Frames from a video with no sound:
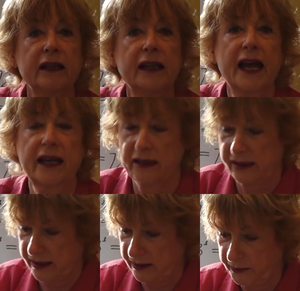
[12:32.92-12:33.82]

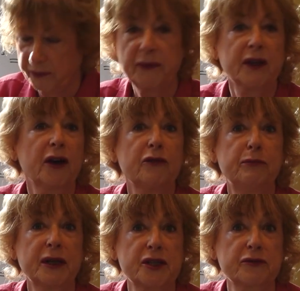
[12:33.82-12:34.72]
layers of
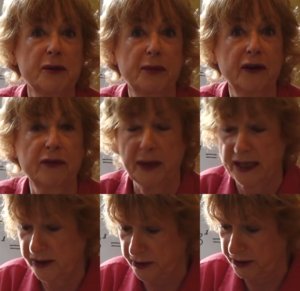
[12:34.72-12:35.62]
buttery puff
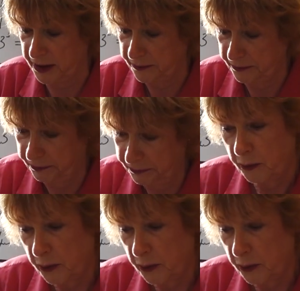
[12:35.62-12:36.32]
pastry. And